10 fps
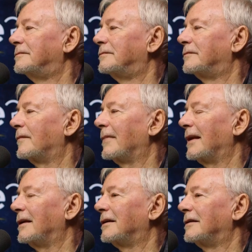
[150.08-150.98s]
that it simply
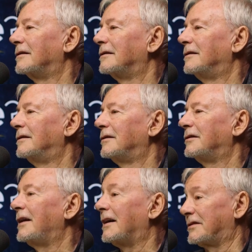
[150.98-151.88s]
can't have.
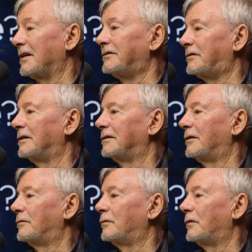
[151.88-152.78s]
Yes, on a
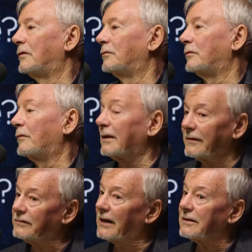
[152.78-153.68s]
purely physical explanation.
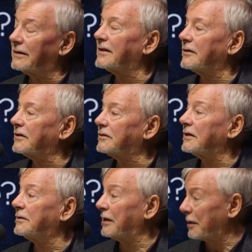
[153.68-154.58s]
Well, even Daniel says
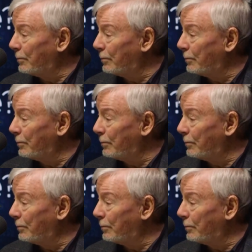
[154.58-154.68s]
it